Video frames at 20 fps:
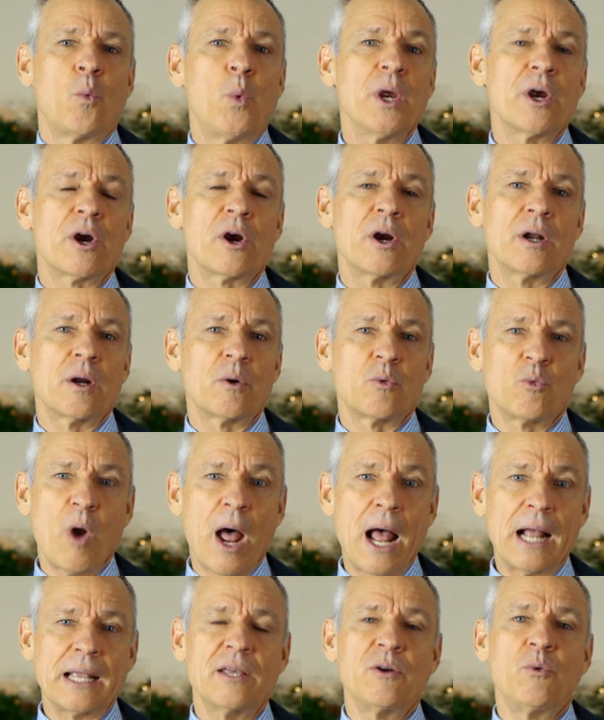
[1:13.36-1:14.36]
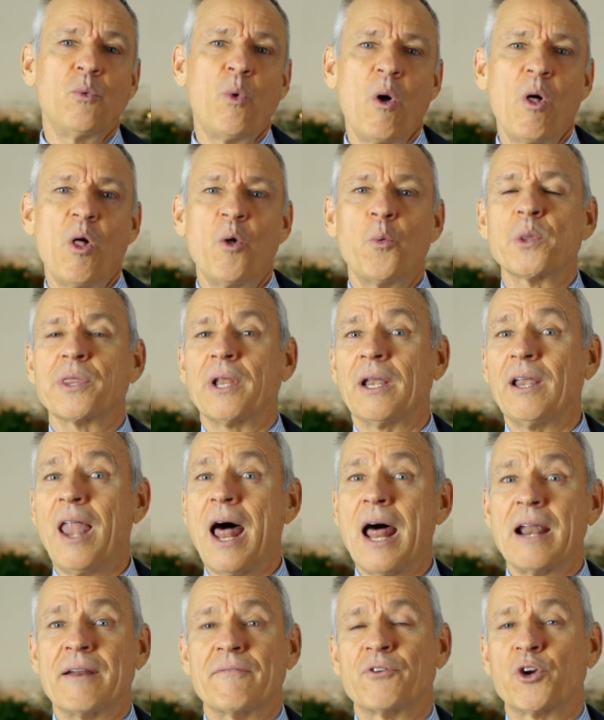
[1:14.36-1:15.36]
We are going to rock and roll with a
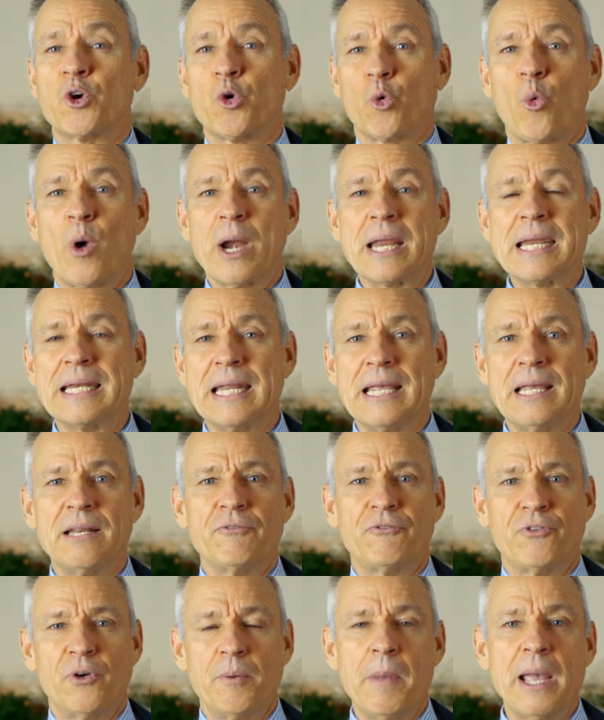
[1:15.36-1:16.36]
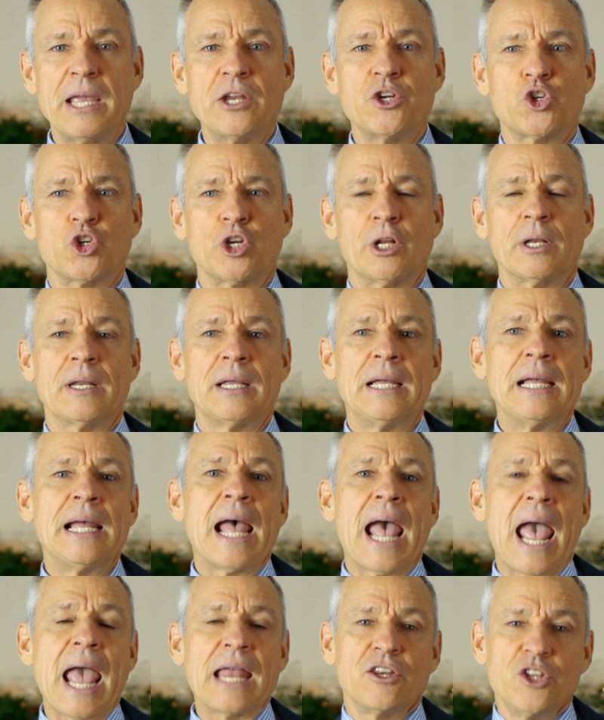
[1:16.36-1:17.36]
lot of great information,
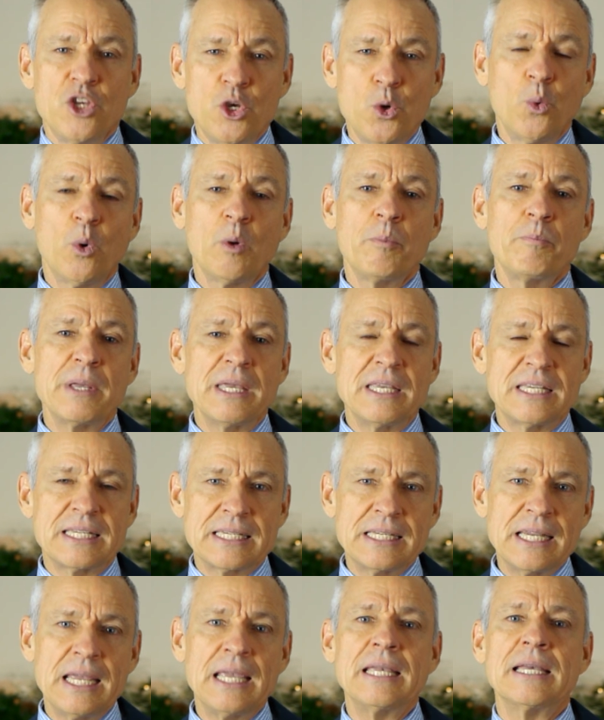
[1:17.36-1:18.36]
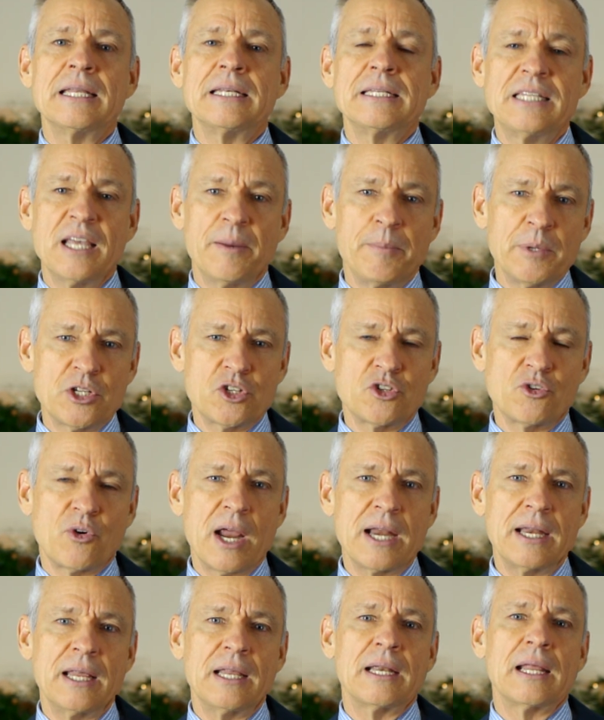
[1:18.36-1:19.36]
and you will be seeing it
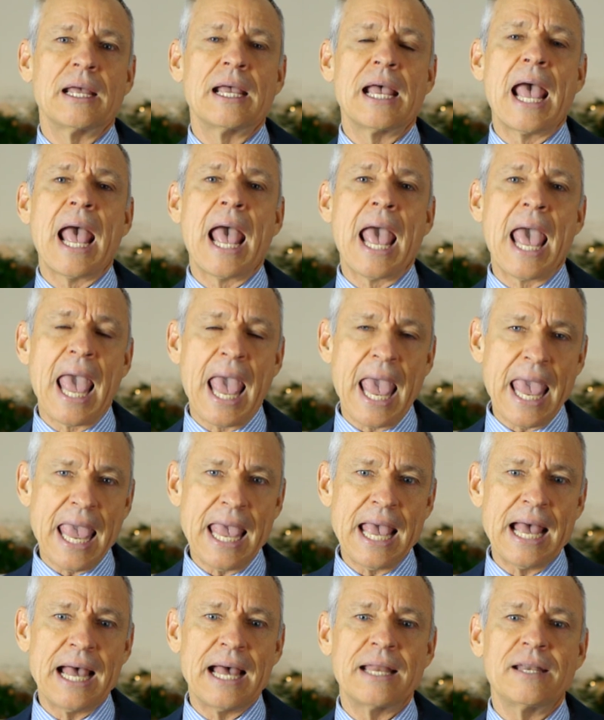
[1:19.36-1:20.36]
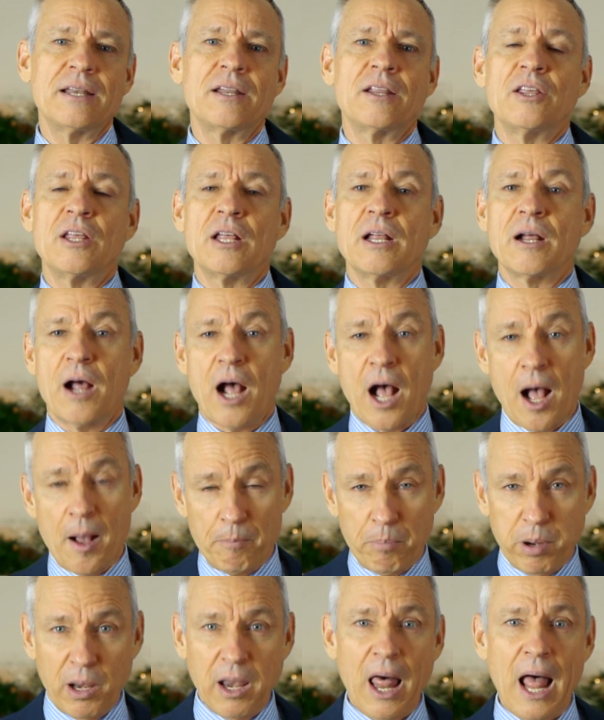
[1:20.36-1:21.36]
demonstrated and
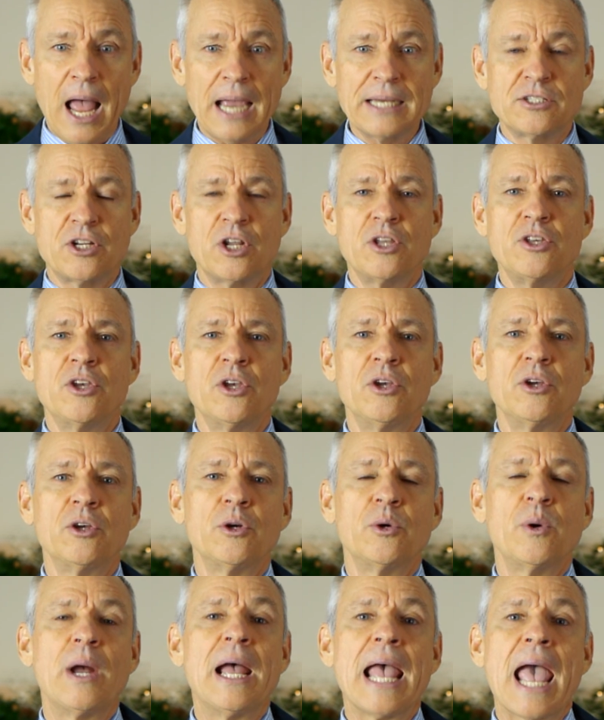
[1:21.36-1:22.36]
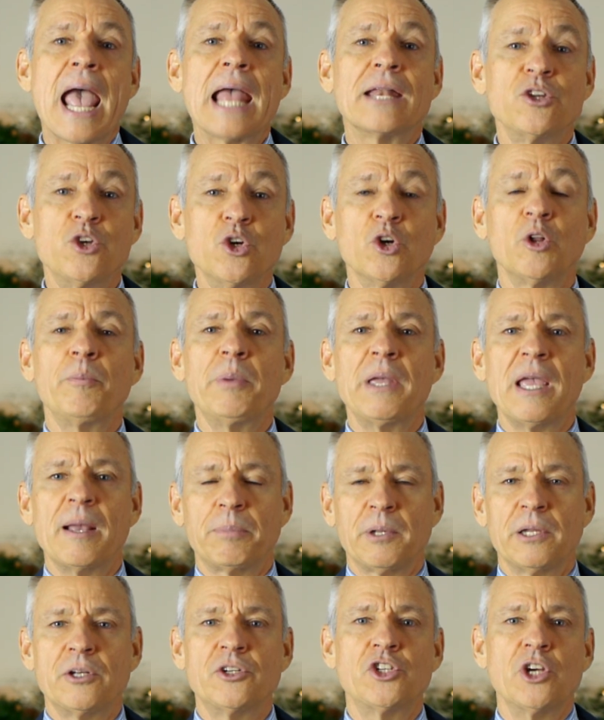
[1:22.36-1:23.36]
applied to you, and you'll be
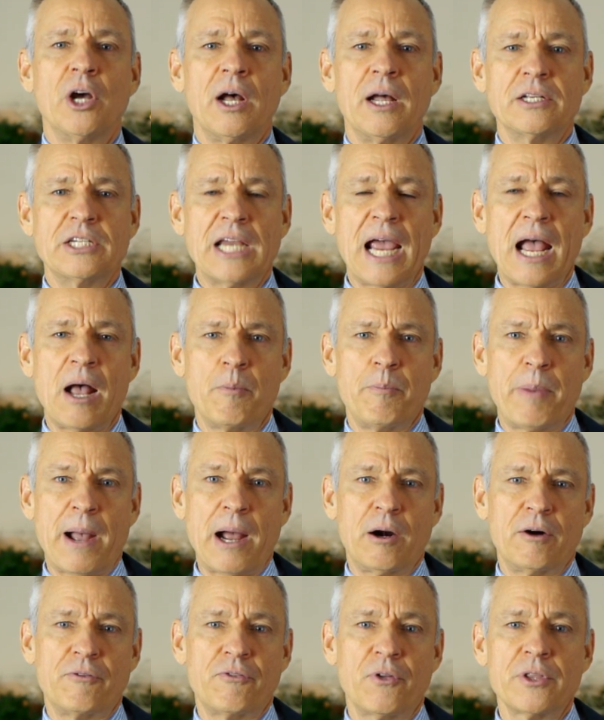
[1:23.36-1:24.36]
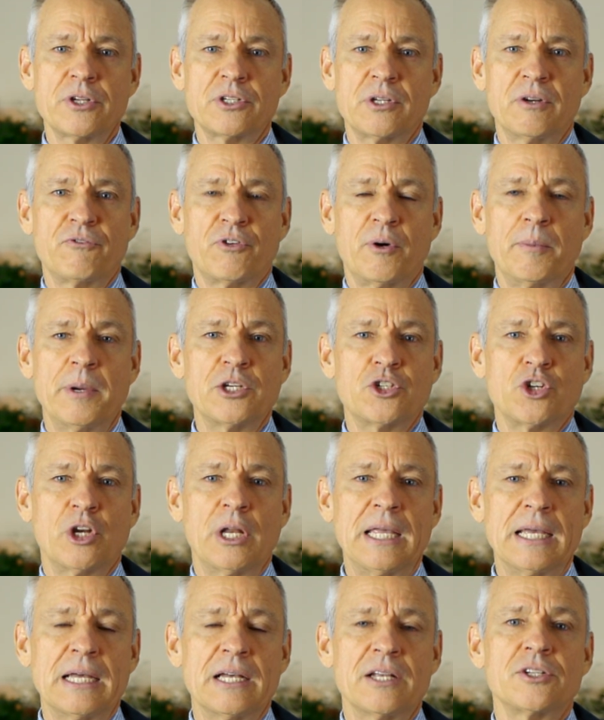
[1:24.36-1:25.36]
able to judge how powerful this
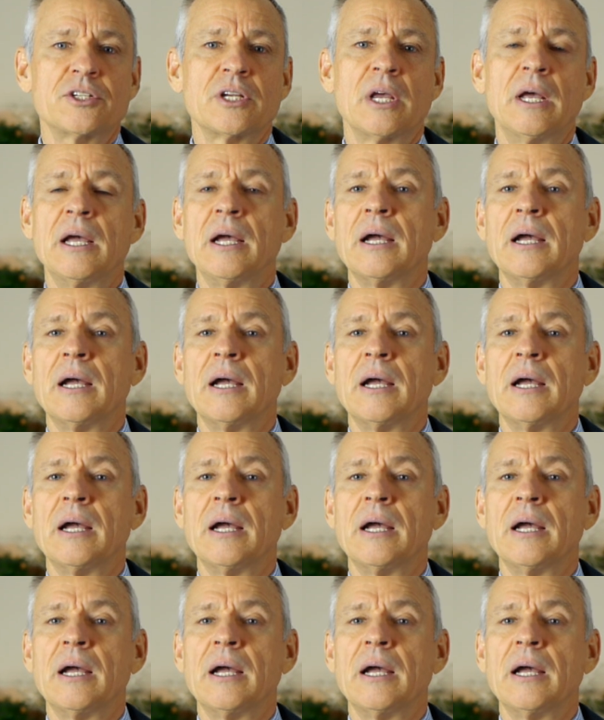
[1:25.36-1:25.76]
information is.